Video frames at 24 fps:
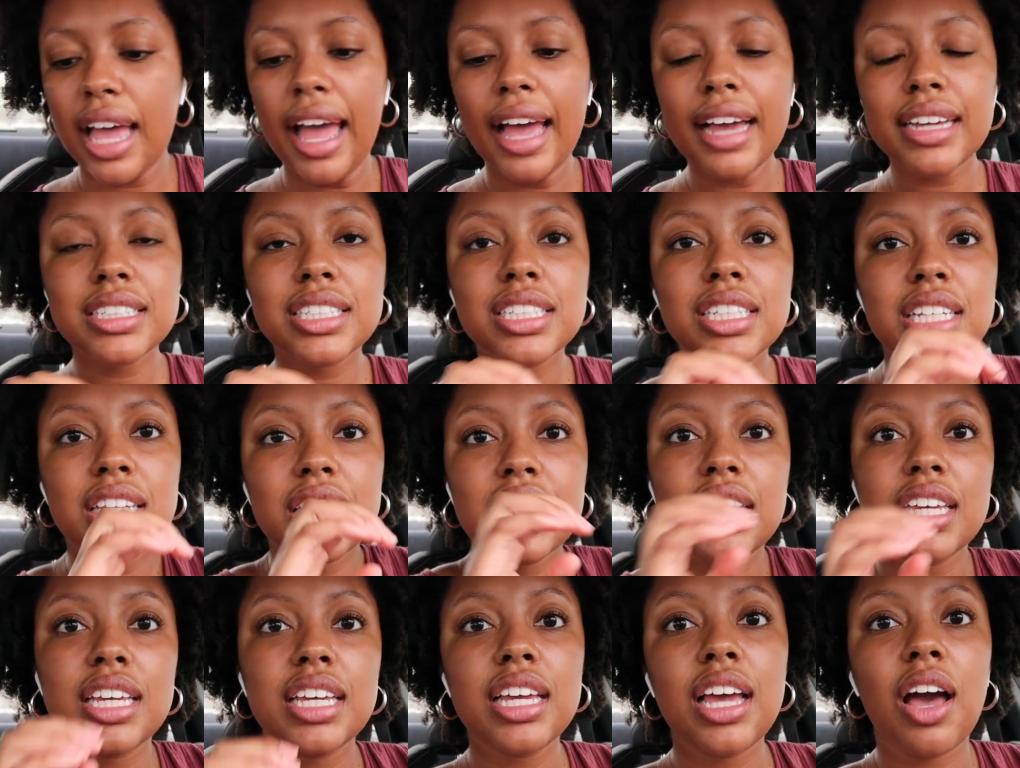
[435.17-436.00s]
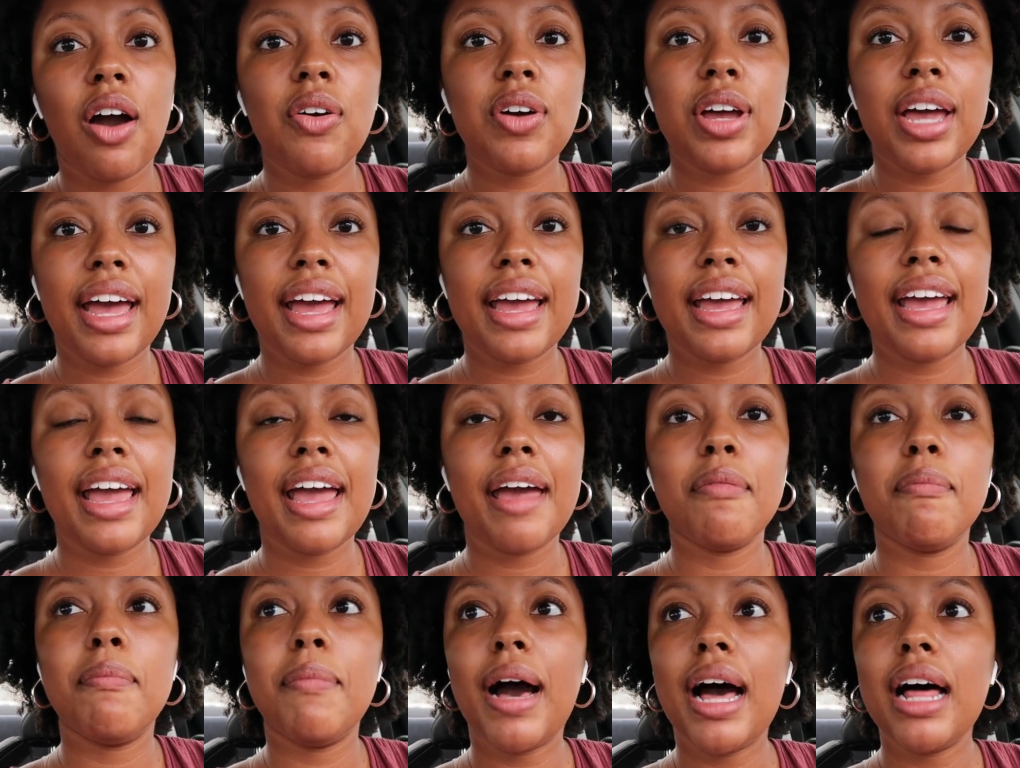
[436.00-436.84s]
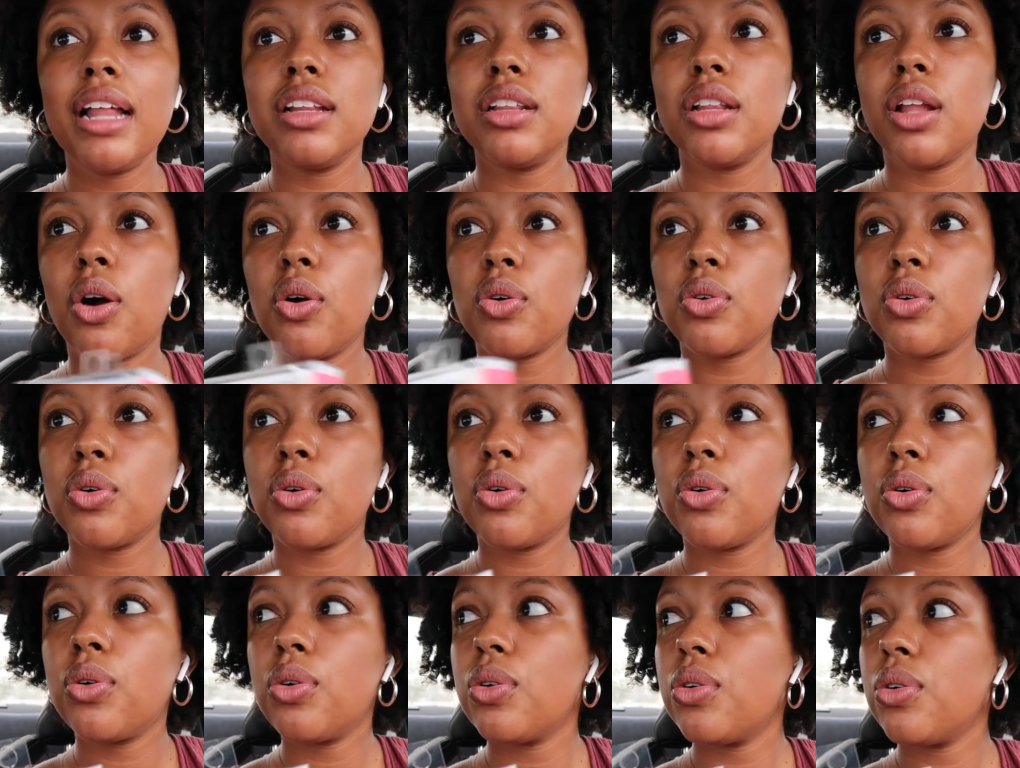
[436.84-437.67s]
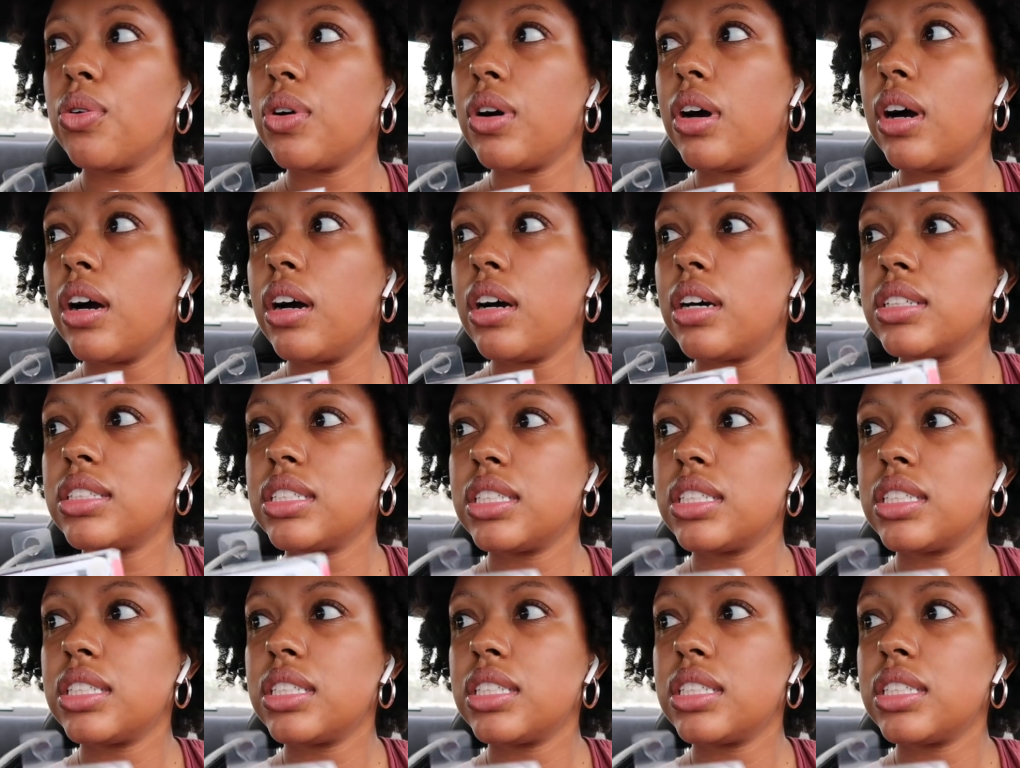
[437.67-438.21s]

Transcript: actually, okay, at my local uh,